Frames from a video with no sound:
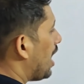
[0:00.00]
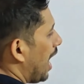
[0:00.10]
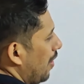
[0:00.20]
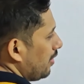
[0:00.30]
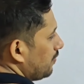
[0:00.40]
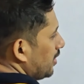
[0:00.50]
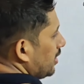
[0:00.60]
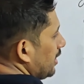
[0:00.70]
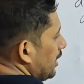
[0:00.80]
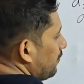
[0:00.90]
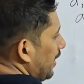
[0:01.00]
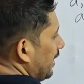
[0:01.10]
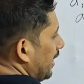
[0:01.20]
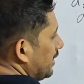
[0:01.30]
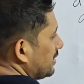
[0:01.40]
However, if
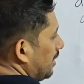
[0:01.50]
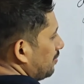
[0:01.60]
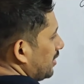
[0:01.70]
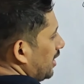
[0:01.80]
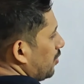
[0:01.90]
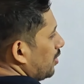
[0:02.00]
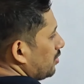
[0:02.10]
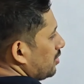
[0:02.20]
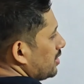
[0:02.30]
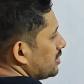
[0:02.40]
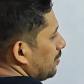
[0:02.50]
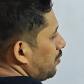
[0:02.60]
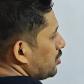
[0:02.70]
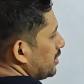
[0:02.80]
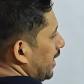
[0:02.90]
I write something equal to this,
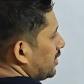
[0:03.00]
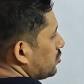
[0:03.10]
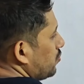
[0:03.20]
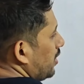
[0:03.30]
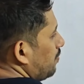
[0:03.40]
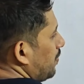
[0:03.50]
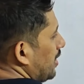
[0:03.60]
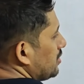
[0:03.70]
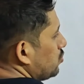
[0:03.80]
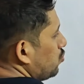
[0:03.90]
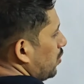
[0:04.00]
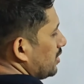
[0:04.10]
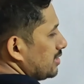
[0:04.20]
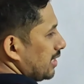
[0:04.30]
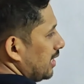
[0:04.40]
suppose x squared plus 2
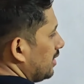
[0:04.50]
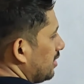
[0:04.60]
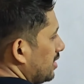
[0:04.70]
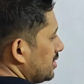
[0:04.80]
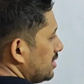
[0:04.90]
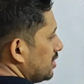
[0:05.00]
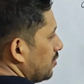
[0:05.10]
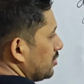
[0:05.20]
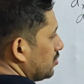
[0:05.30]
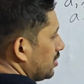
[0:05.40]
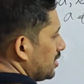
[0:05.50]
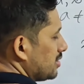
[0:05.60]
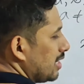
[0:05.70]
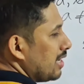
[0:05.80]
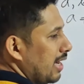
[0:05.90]
once again, this is equal to this,